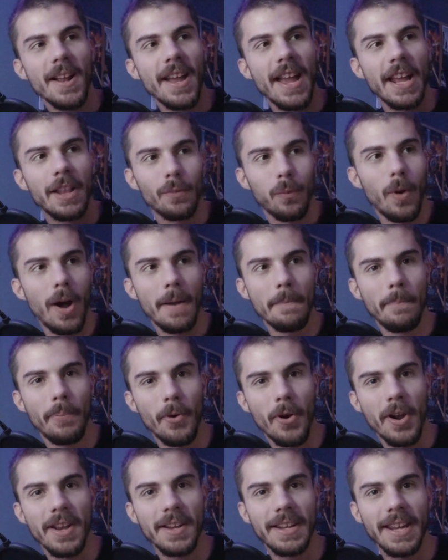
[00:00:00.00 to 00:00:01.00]
At one
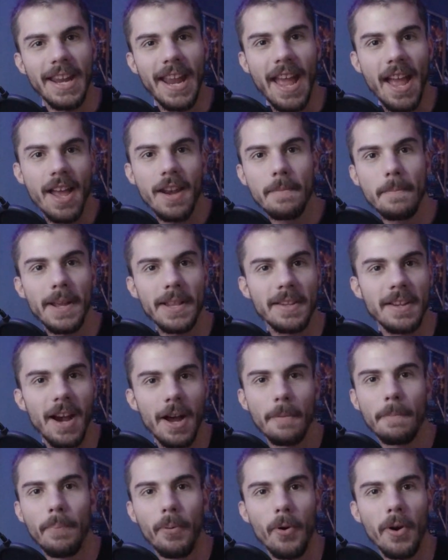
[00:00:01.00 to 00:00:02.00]
point, they had him at
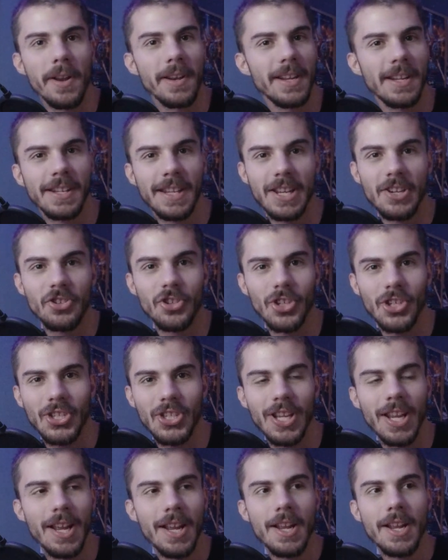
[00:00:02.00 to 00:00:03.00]
gunpoint, and they just